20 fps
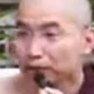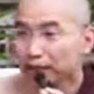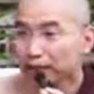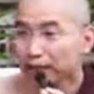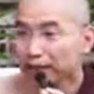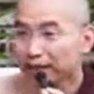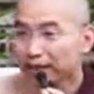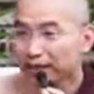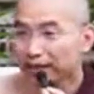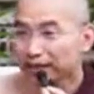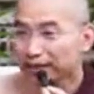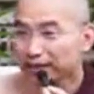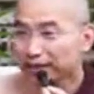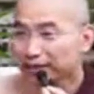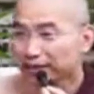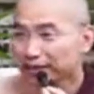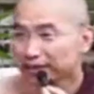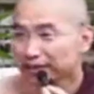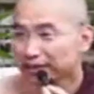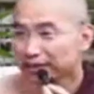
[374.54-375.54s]
Buddha.
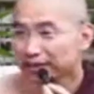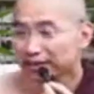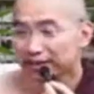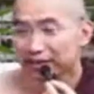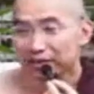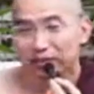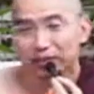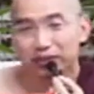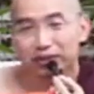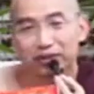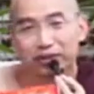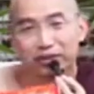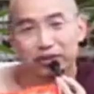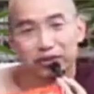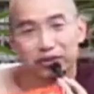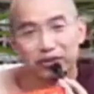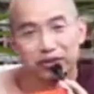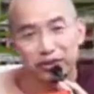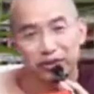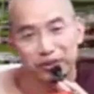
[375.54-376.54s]
We
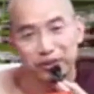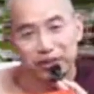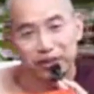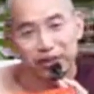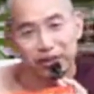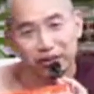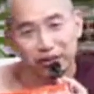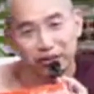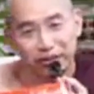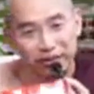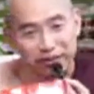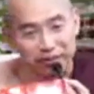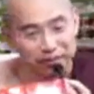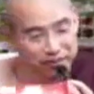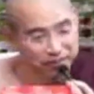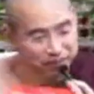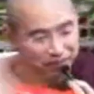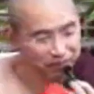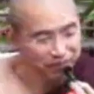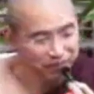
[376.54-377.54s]
don't use the word God.